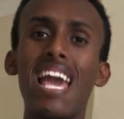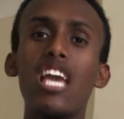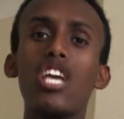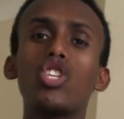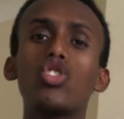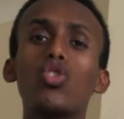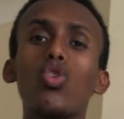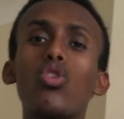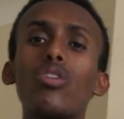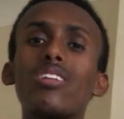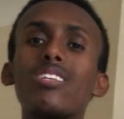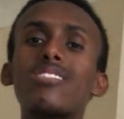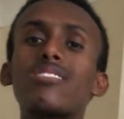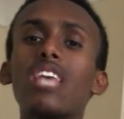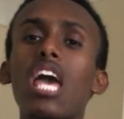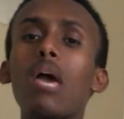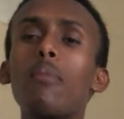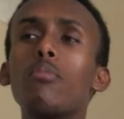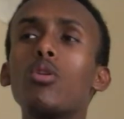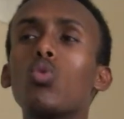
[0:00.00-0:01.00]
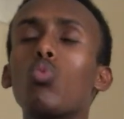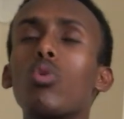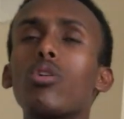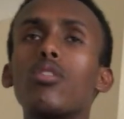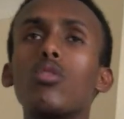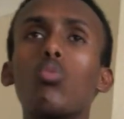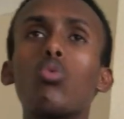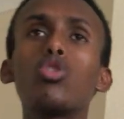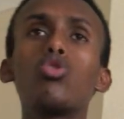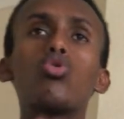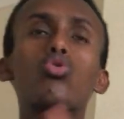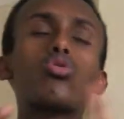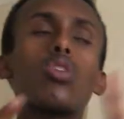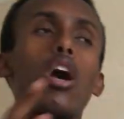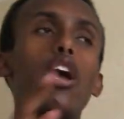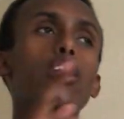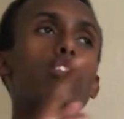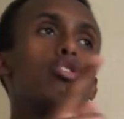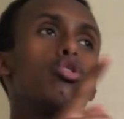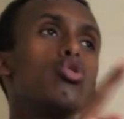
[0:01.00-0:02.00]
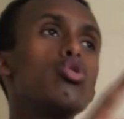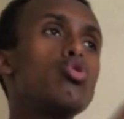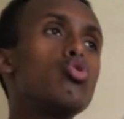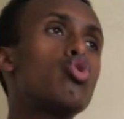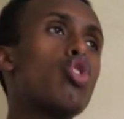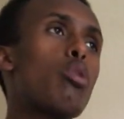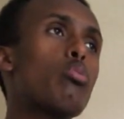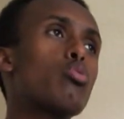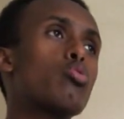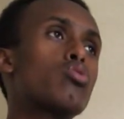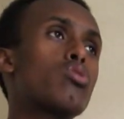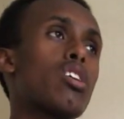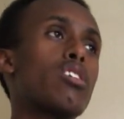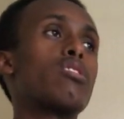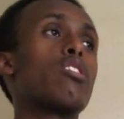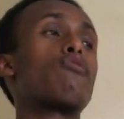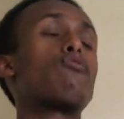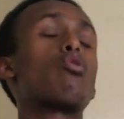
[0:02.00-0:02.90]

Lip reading: It's going to determine whether when you start a new job you stay there